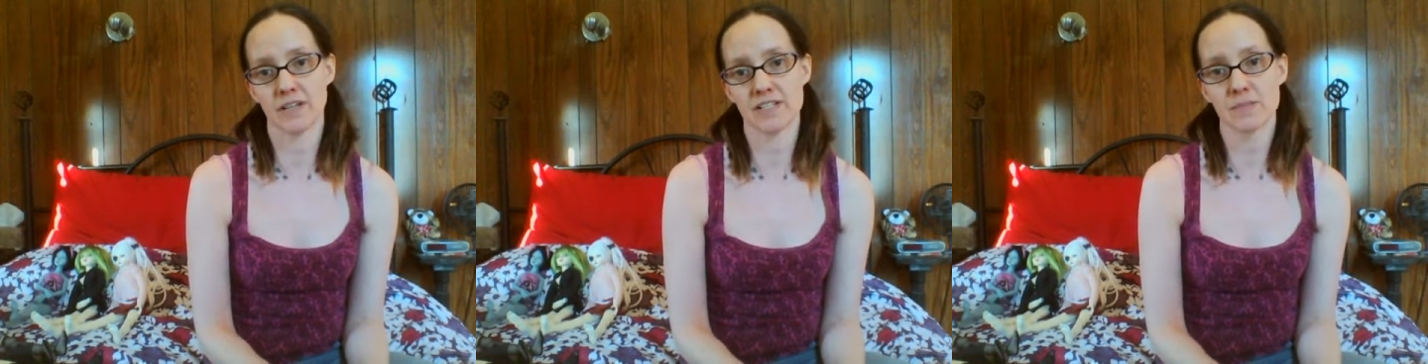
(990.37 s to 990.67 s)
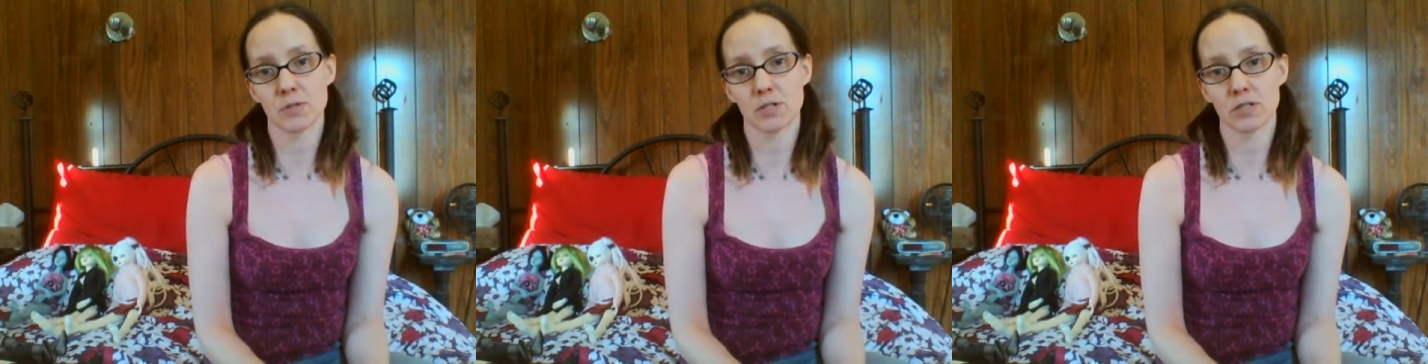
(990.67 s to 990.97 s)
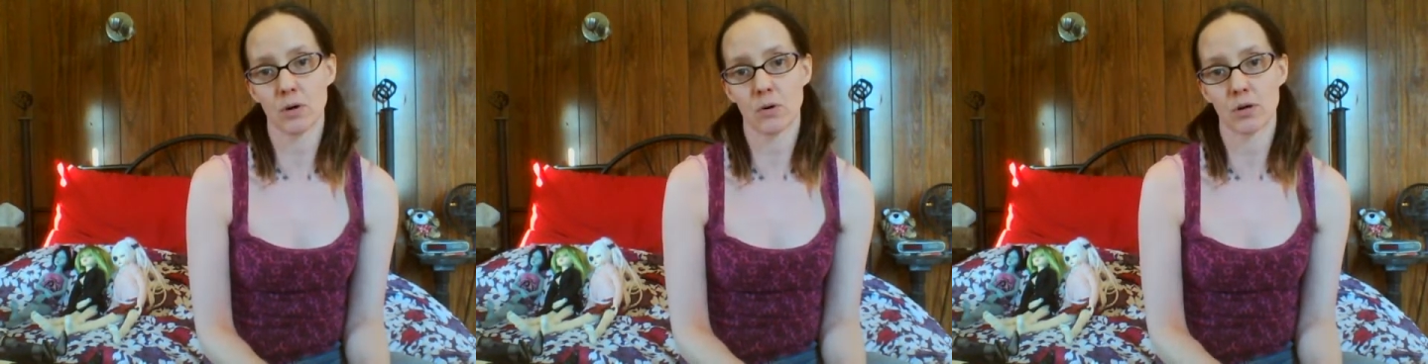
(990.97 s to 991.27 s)
Facebook
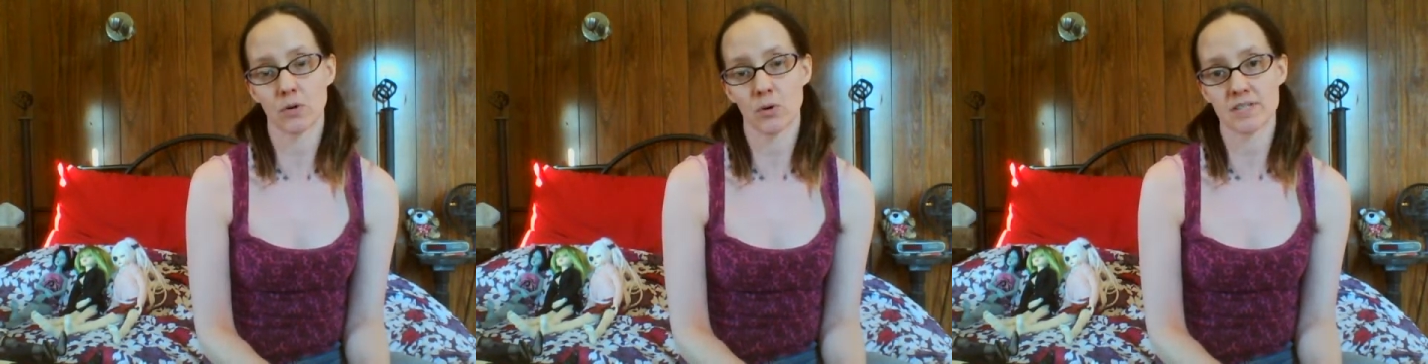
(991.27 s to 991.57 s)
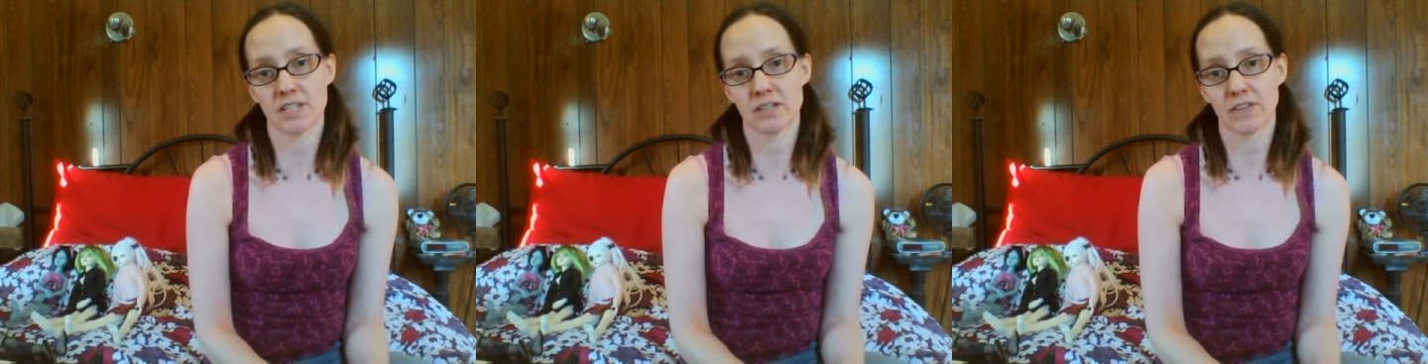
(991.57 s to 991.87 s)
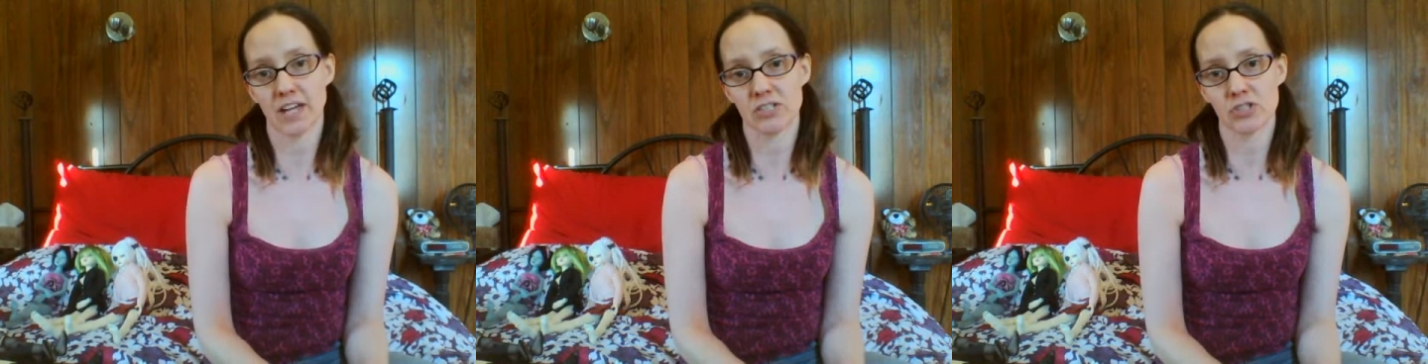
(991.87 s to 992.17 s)
or on Den of
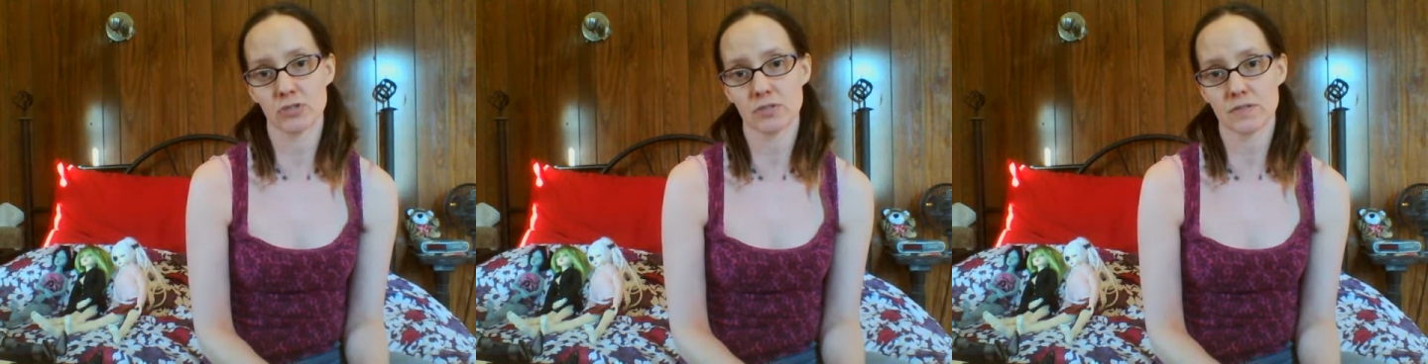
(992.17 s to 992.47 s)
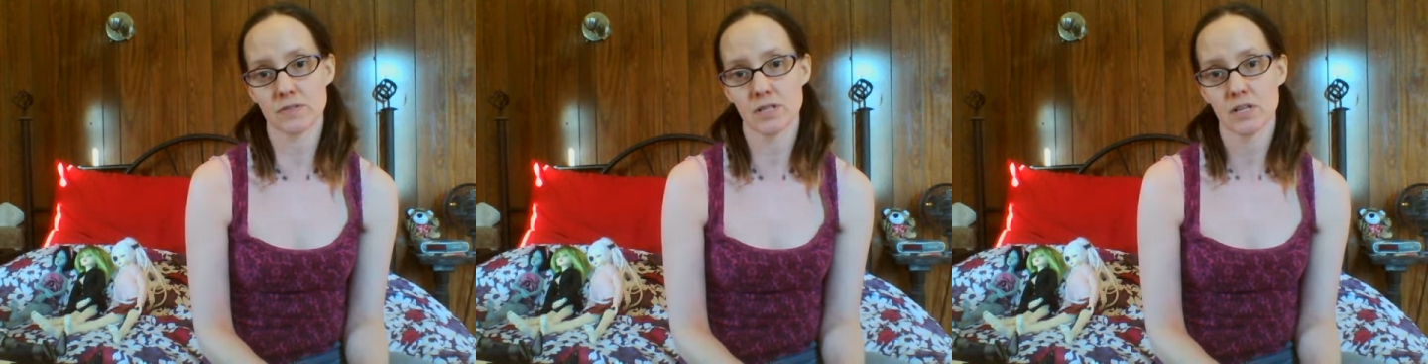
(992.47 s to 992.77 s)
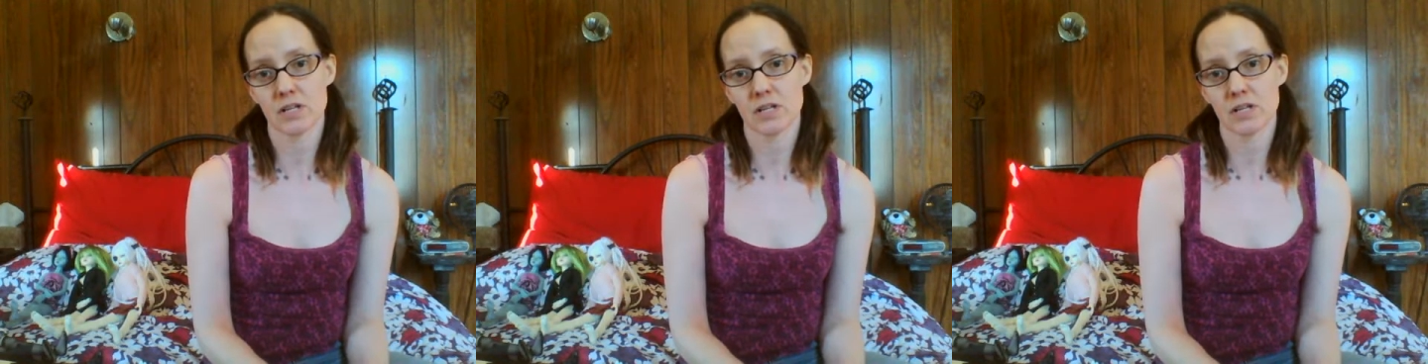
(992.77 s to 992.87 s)
Angels,